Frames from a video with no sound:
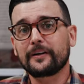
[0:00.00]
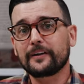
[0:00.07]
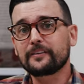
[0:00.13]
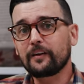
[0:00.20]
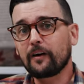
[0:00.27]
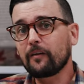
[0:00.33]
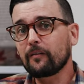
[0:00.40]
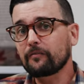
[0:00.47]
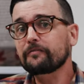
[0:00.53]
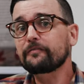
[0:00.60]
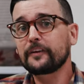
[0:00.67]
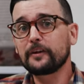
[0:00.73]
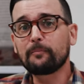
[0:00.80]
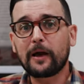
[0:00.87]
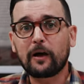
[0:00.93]
adult
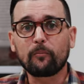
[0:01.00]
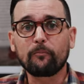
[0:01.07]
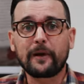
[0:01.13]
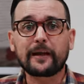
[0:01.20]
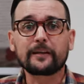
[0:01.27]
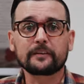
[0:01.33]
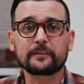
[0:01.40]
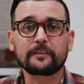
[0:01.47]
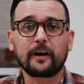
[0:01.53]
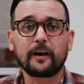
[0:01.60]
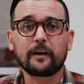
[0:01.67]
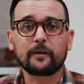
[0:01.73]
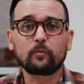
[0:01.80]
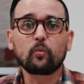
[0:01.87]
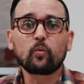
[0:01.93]
female
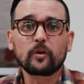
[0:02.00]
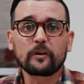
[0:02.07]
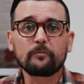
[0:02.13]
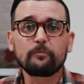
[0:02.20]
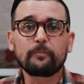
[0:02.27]
Megalodon would have